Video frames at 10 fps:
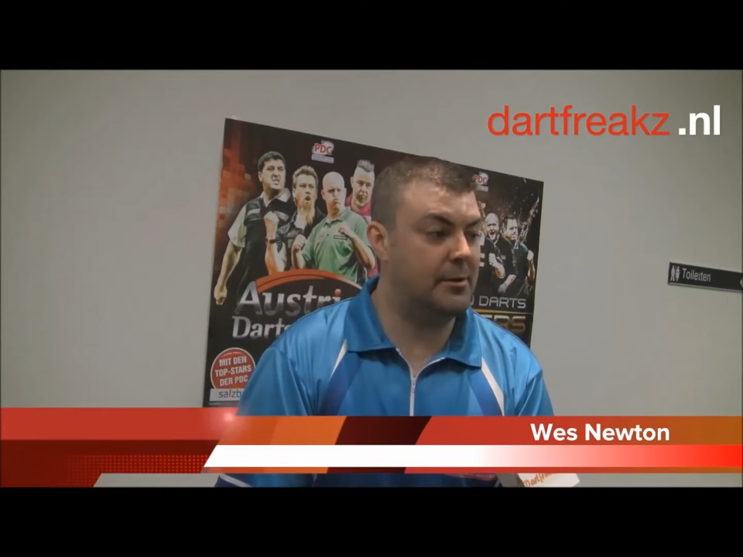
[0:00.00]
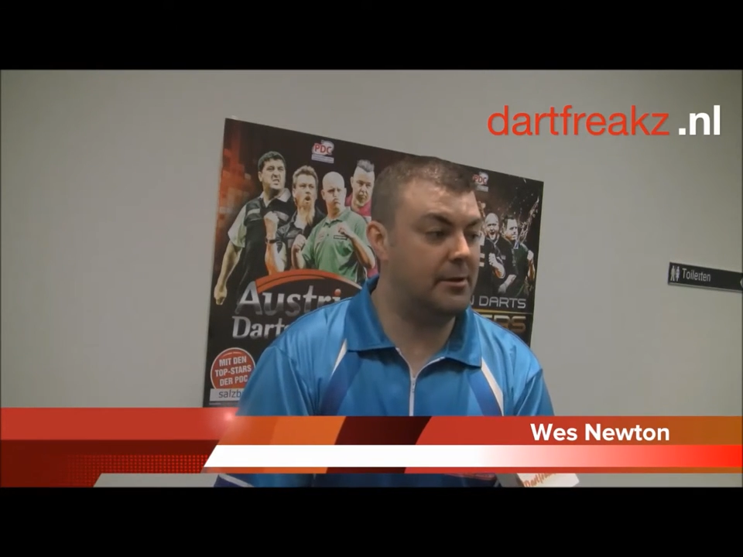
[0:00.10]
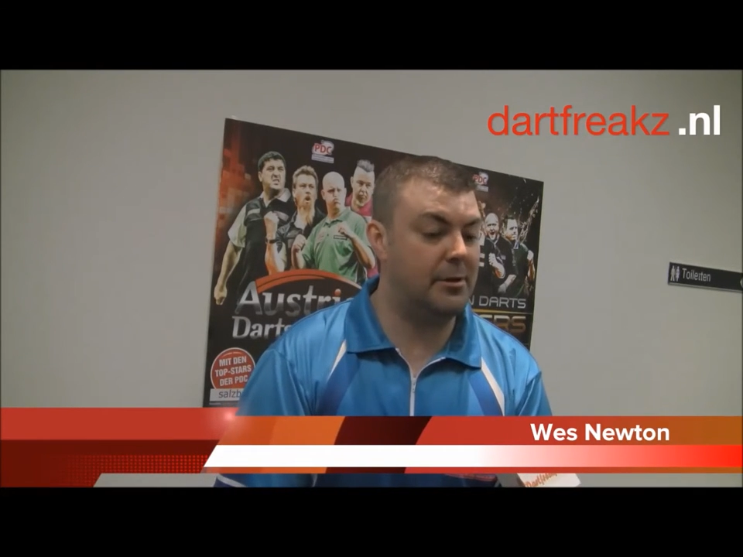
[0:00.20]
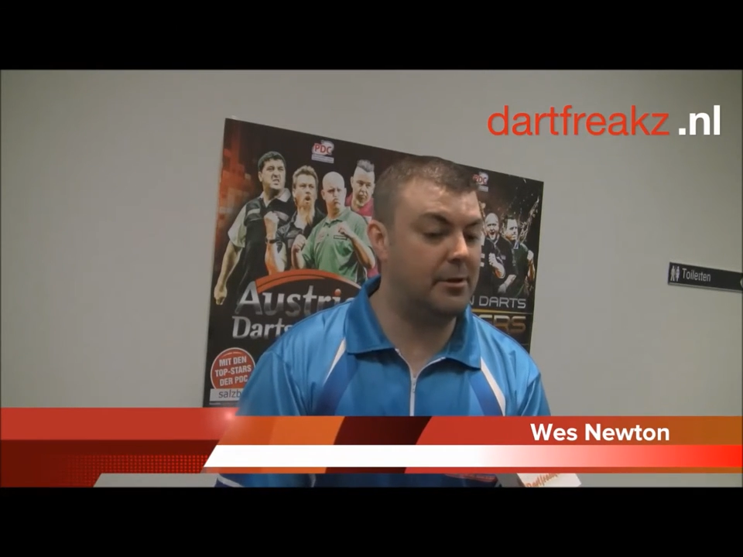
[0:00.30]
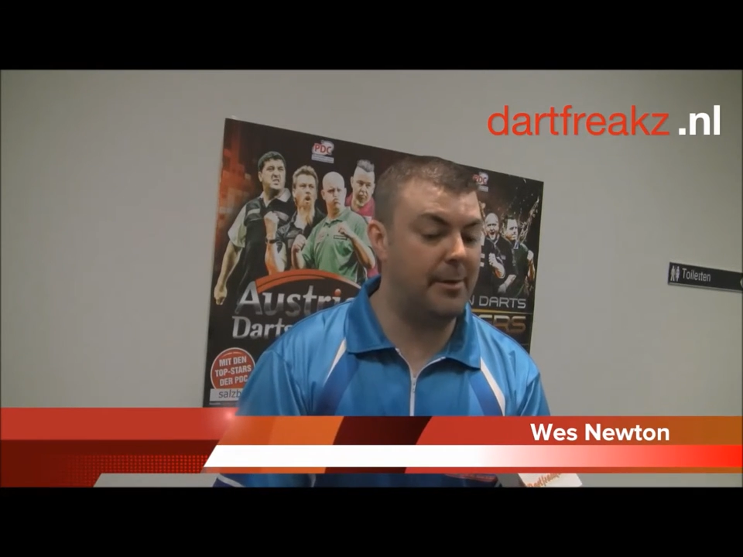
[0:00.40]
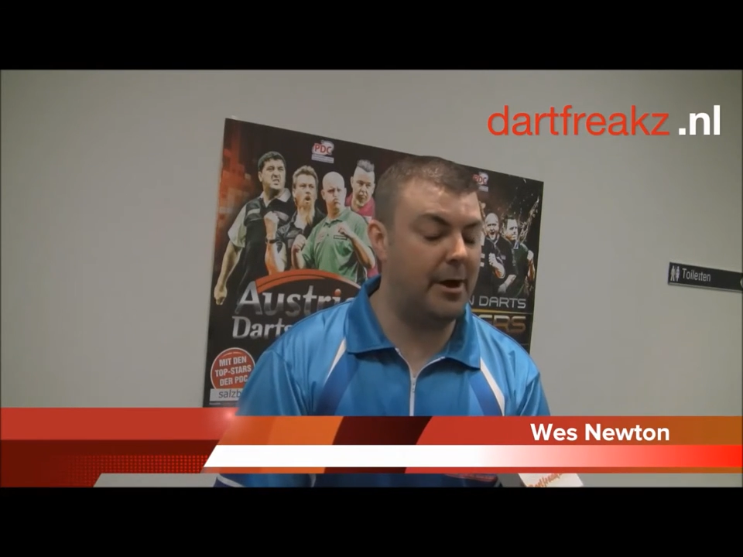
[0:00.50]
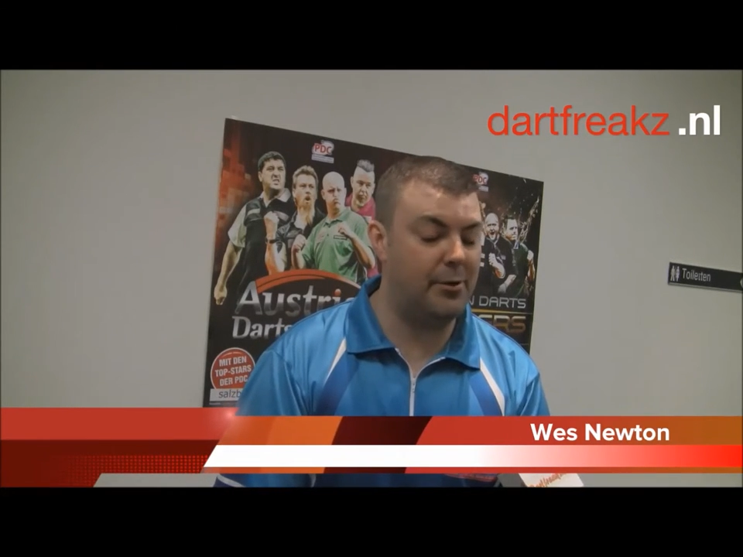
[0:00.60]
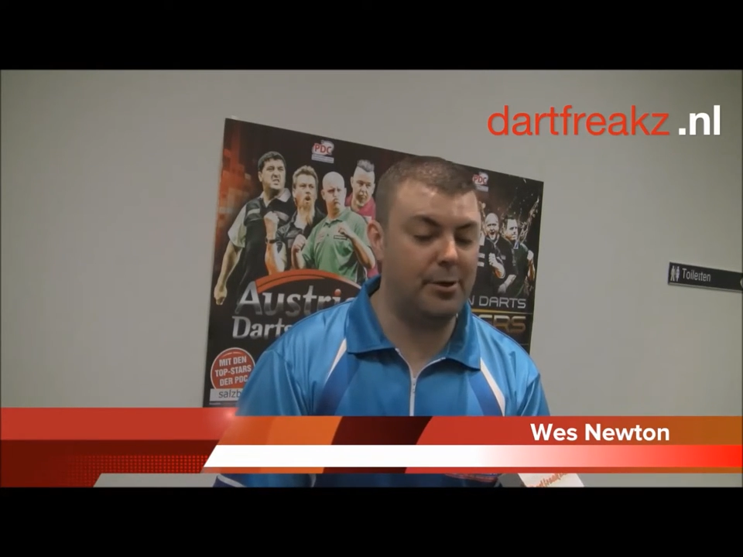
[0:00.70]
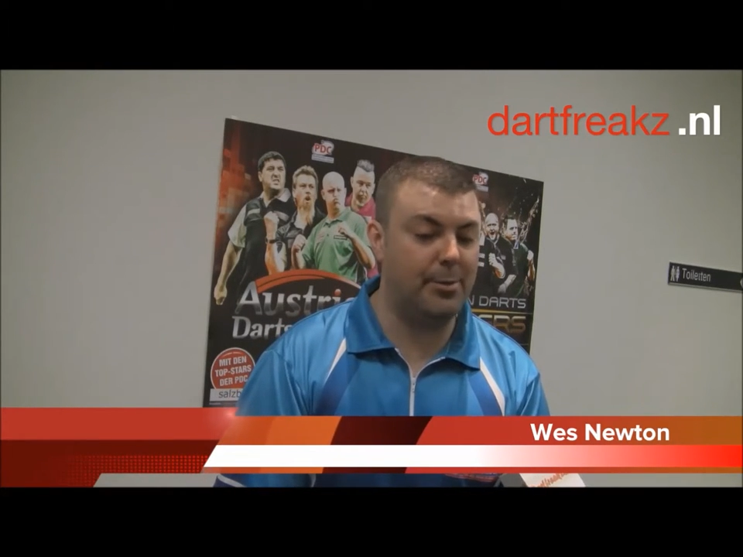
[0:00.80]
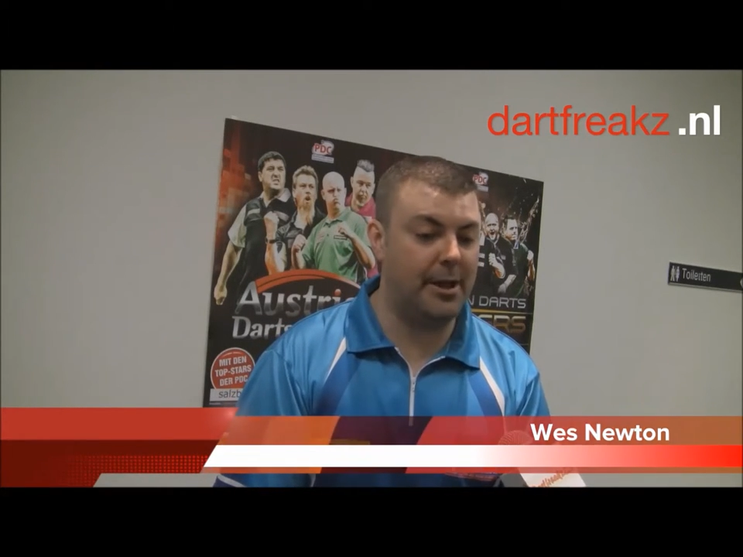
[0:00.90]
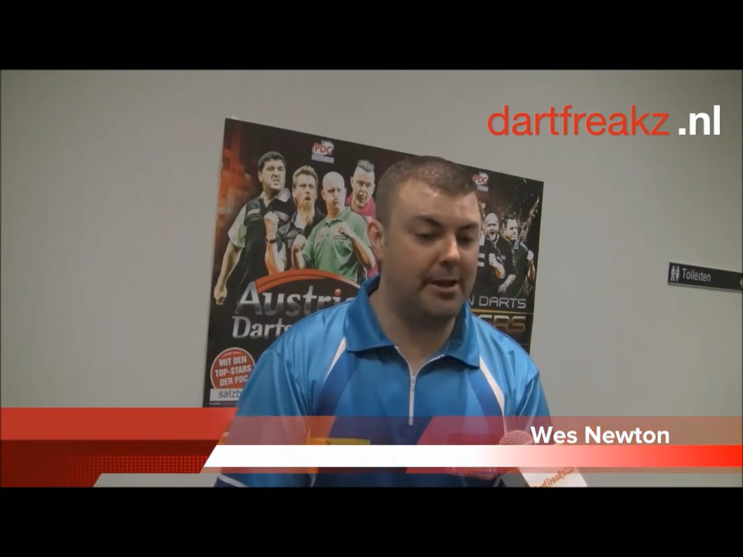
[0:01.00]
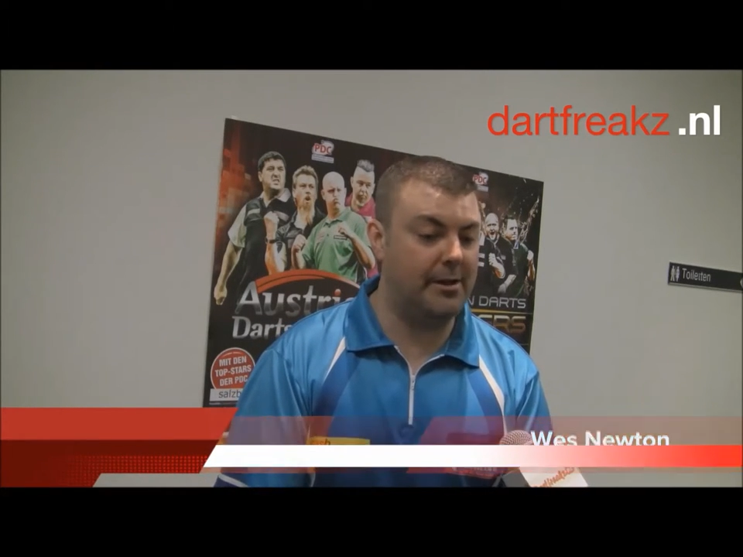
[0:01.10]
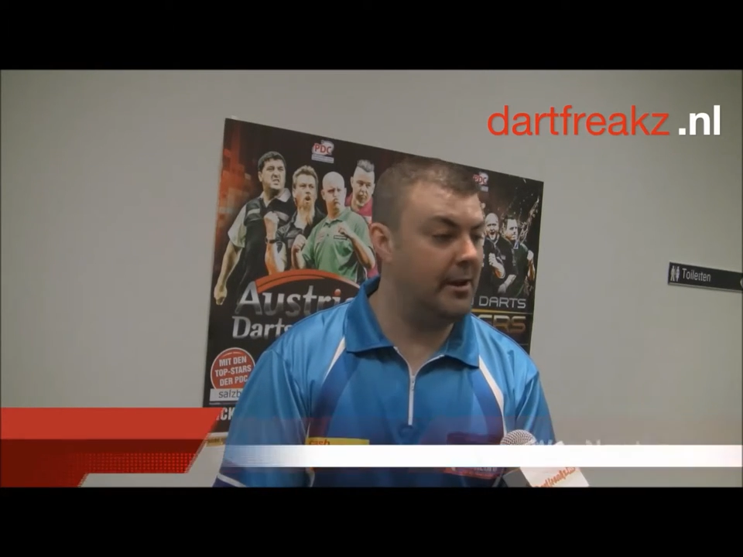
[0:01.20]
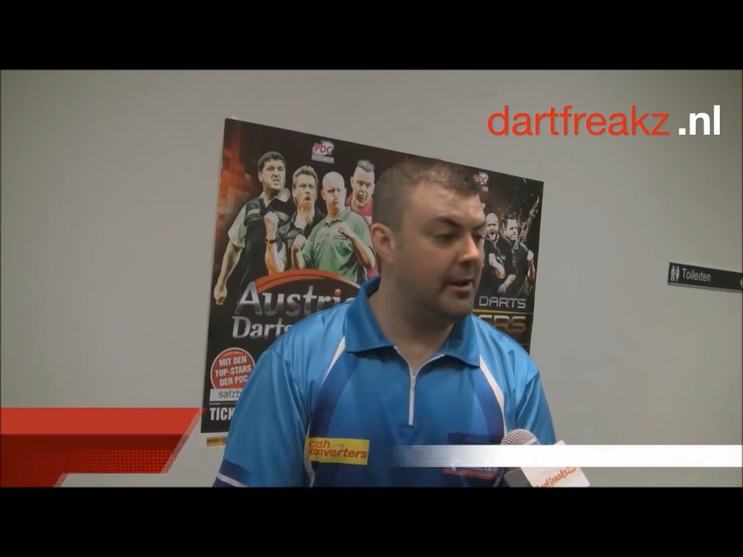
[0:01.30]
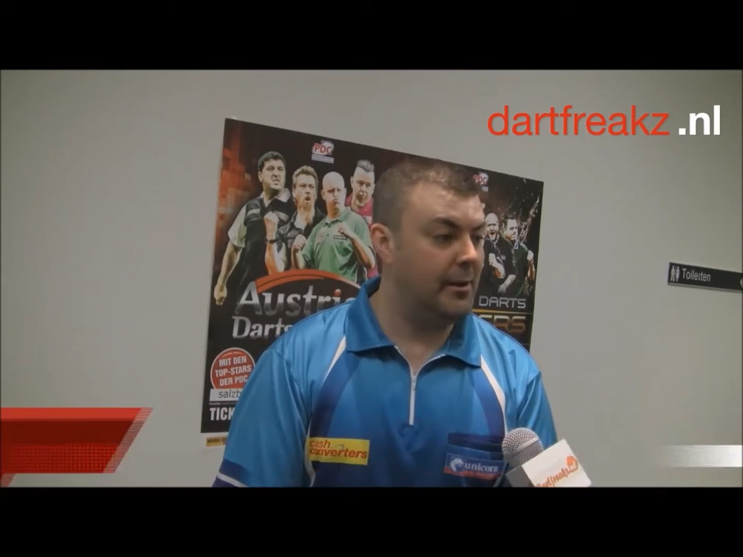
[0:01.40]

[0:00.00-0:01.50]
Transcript: Yeah. No matter who you're playing,